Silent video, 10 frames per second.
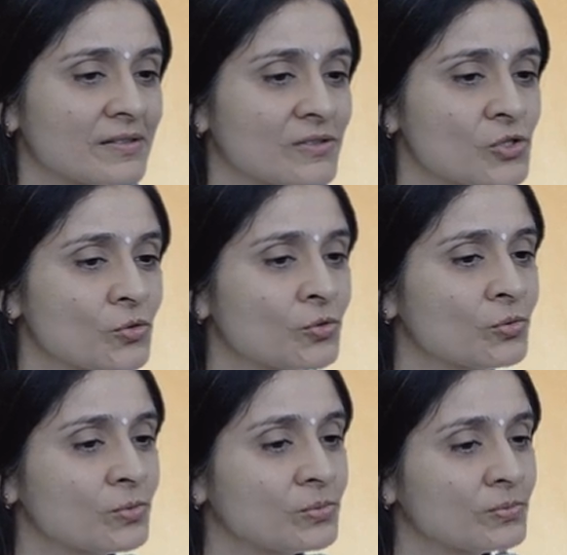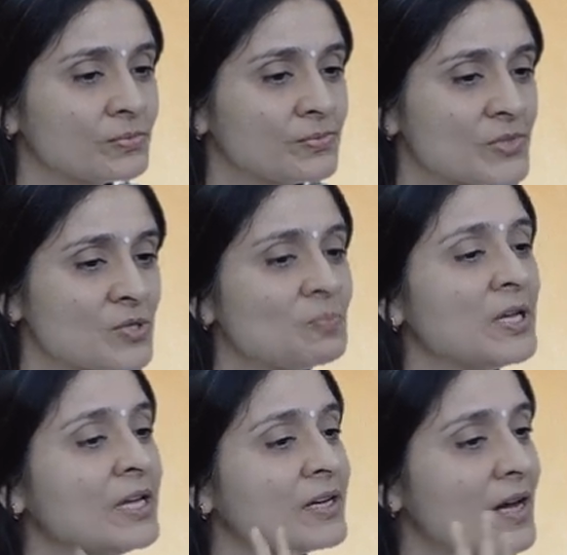to
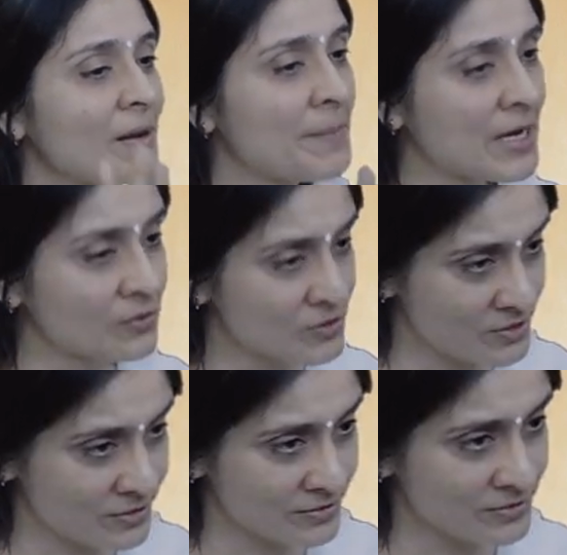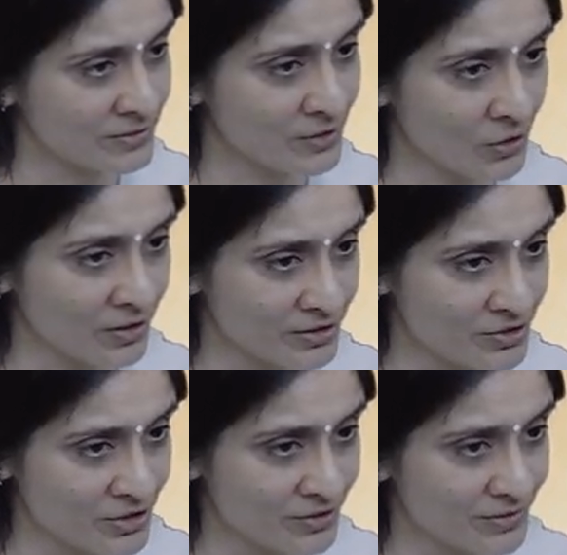speak about the
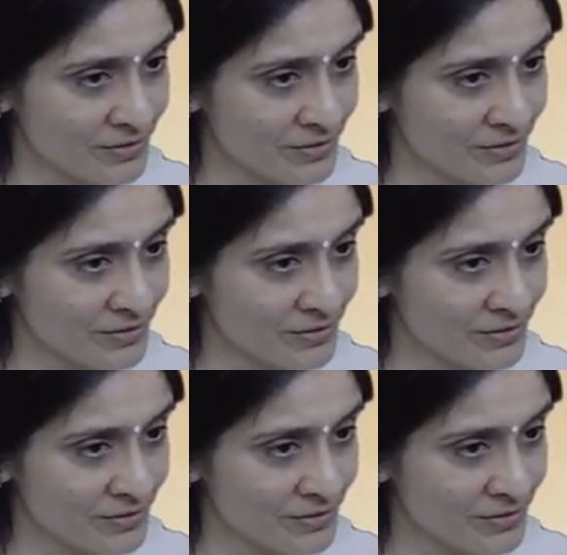knowledge.